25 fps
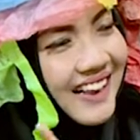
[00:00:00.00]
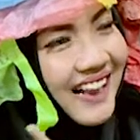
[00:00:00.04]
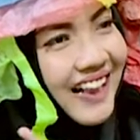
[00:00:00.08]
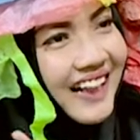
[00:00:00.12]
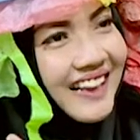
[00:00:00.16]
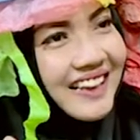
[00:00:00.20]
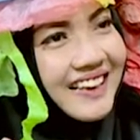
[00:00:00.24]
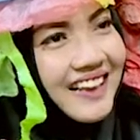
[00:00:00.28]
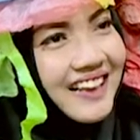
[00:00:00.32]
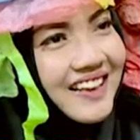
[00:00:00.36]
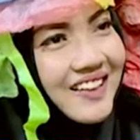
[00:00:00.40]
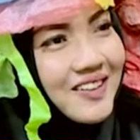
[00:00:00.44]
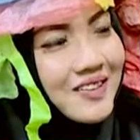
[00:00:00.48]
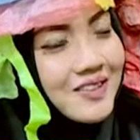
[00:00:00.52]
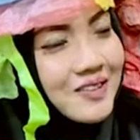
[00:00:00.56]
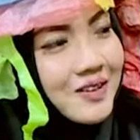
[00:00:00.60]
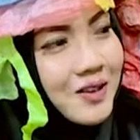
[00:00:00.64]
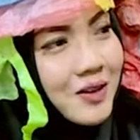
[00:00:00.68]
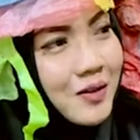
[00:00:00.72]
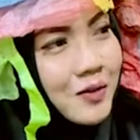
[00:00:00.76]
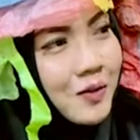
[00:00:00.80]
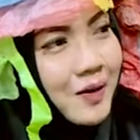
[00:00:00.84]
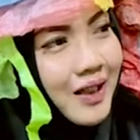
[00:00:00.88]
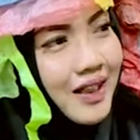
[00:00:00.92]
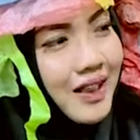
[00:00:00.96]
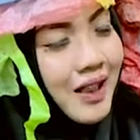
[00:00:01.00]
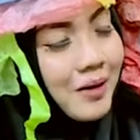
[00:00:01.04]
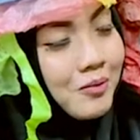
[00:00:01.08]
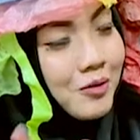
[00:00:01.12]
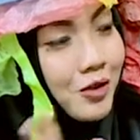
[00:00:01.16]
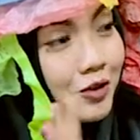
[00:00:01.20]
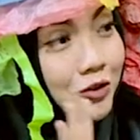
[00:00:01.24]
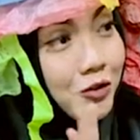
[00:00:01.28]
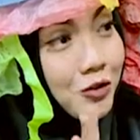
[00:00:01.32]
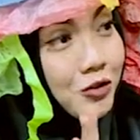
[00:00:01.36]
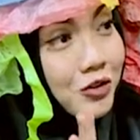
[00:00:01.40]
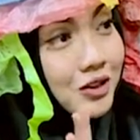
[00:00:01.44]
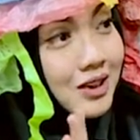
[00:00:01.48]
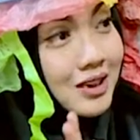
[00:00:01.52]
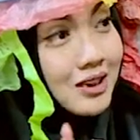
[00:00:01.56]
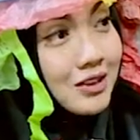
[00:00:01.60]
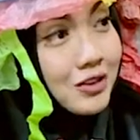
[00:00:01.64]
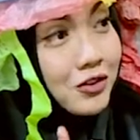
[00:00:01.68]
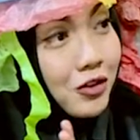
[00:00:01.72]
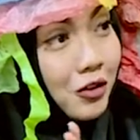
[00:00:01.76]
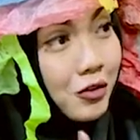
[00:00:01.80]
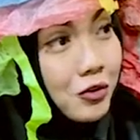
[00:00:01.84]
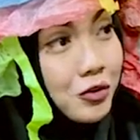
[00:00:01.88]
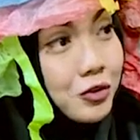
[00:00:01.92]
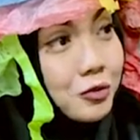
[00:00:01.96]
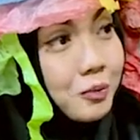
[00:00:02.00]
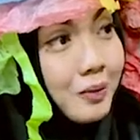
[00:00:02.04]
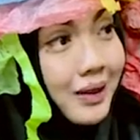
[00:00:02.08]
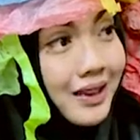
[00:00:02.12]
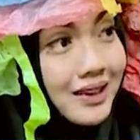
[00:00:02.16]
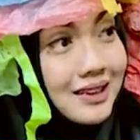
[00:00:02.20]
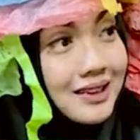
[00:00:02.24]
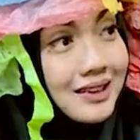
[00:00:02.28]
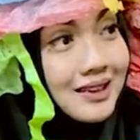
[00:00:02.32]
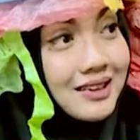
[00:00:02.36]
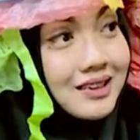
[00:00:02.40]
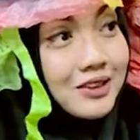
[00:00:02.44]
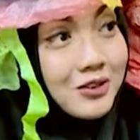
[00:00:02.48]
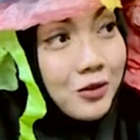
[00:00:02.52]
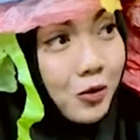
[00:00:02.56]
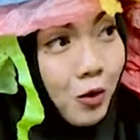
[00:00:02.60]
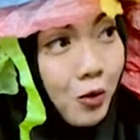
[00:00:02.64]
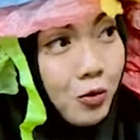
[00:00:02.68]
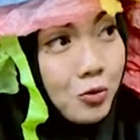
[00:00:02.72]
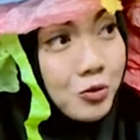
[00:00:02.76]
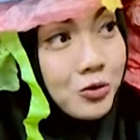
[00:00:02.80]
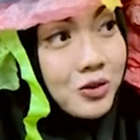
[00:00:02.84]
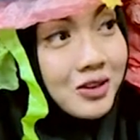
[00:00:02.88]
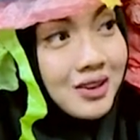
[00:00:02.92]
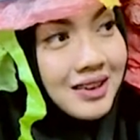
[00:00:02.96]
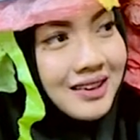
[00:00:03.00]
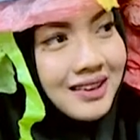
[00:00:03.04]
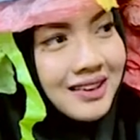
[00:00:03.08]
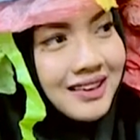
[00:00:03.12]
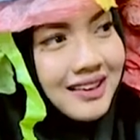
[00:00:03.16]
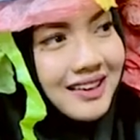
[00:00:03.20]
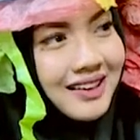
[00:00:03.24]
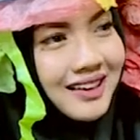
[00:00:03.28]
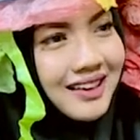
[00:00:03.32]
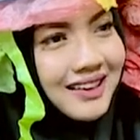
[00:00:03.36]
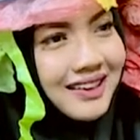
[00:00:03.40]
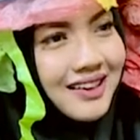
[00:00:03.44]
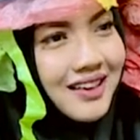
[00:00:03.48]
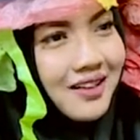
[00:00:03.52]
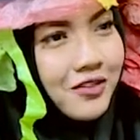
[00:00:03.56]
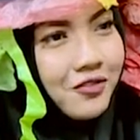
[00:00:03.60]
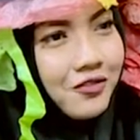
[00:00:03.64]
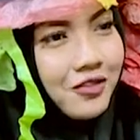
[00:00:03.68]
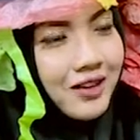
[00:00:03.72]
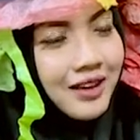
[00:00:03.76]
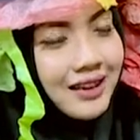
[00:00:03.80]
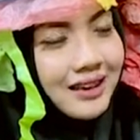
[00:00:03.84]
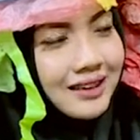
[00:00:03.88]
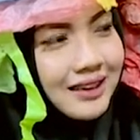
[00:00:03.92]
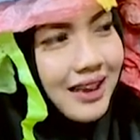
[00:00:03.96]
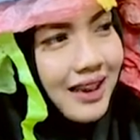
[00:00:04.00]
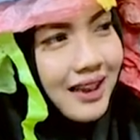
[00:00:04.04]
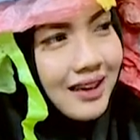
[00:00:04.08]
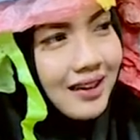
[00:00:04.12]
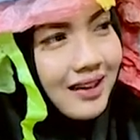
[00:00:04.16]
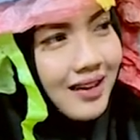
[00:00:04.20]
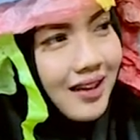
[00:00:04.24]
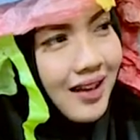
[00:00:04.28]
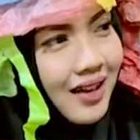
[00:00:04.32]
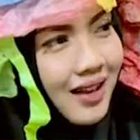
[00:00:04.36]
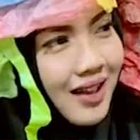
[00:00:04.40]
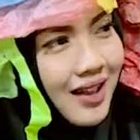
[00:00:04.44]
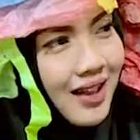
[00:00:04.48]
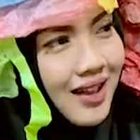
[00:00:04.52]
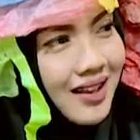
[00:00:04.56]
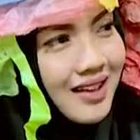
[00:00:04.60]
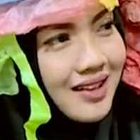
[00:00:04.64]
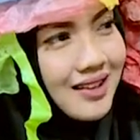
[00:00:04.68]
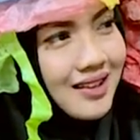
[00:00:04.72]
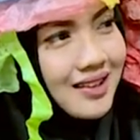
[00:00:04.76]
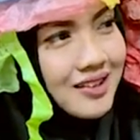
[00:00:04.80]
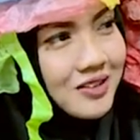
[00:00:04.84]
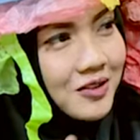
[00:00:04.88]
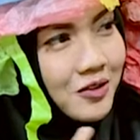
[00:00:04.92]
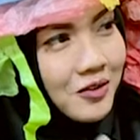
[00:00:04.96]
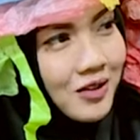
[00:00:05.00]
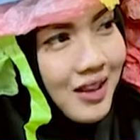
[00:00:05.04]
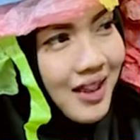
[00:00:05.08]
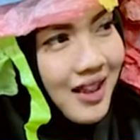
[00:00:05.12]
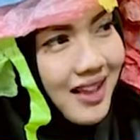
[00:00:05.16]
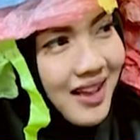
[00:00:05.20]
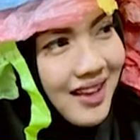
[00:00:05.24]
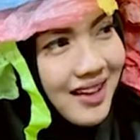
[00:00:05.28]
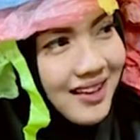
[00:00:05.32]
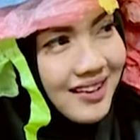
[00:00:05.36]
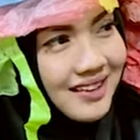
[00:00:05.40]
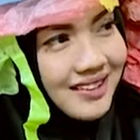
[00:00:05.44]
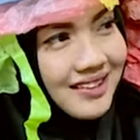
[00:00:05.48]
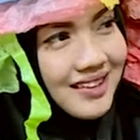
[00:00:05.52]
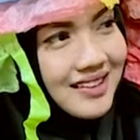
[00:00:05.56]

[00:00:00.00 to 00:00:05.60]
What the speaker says: And then also when I'm not using straws, plastic straws, they feel that, hey, it's okay.